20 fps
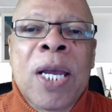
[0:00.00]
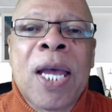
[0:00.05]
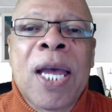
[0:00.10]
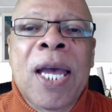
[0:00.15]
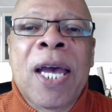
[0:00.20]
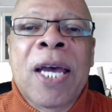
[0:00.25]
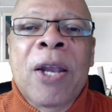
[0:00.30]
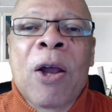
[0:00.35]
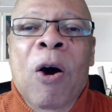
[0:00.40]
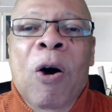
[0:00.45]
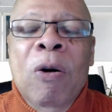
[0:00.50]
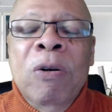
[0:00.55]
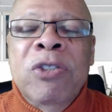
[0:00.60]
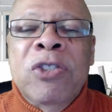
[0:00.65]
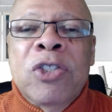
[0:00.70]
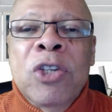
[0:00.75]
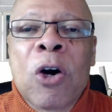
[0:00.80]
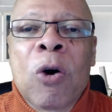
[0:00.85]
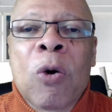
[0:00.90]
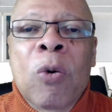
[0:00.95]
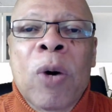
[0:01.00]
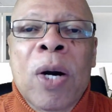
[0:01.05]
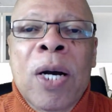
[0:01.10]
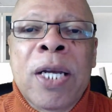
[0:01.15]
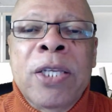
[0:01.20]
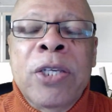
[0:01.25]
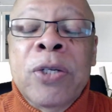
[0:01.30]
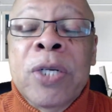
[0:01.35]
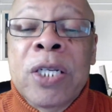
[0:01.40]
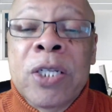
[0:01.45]
And also
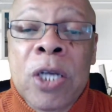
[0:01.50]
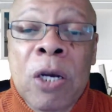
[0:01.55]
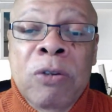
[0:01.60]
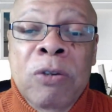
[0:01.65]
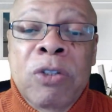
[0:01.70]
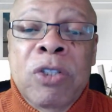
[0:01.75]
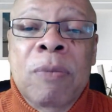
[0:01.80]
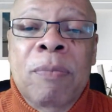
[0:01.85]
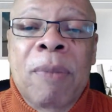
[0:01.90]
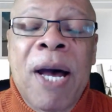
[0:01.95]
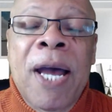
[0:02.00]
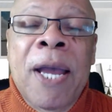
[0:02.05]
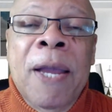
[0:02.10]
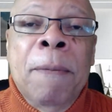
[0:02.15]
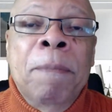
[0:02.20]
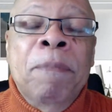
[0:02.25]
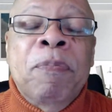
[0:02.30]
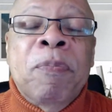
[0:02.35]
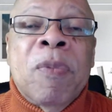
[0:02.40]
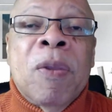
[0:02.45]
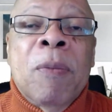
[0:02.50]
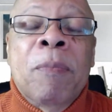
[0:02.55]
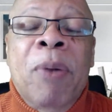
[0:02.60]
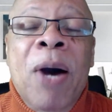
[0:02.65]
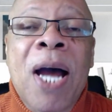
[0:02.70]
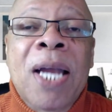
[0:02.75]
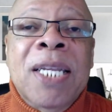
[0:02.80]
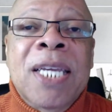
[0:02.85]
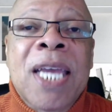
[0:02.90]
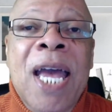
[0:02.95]
you can go to my
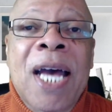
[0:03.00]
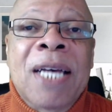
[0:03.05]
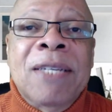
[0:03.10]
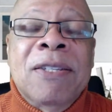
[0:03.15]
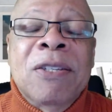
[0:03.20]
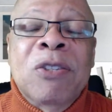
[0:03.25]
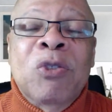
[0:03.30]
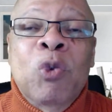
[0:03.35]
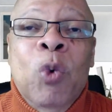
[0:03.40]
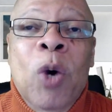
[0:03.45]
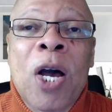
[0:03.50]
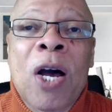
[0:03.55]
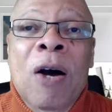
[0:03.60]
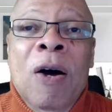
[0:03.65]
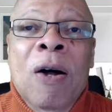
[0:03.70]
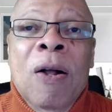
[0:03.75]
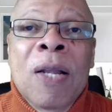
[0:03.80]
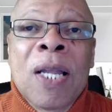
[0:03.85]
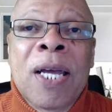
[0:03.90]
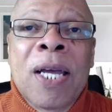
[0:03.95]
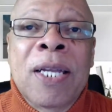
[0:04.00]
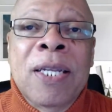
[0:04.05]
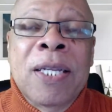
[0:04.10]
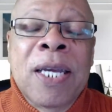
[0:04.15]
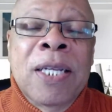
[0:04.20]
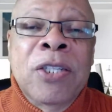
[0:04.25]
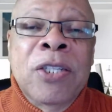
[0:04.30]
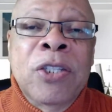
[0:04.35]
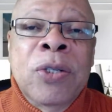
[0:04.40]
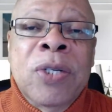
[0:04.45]
podcast as well,
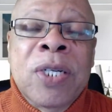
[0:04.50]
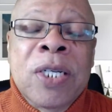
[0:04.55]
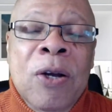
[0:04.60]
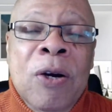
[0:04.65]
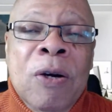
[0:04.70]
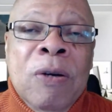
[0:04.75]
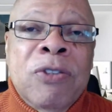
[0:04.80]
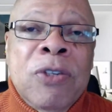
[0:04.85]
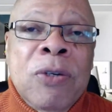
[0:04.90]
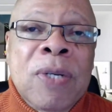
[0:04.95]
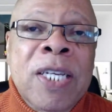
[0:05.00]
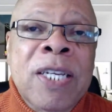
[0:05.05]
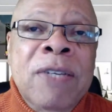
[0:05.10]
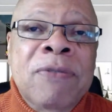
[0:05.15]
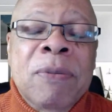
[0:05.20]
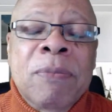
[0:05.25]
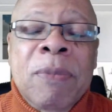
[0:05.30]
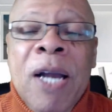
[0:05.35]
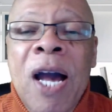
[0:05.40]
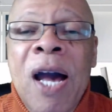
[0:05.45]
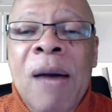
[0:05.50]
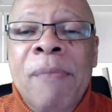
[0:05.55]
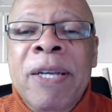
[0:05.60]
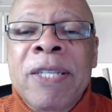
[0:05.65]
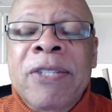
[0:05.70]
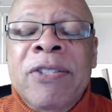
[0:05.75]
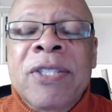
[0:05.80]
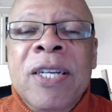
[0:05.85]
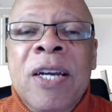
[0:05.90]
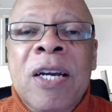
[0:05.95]
and you can also leave some
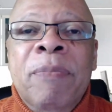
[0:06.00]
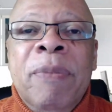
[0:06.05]
comments there.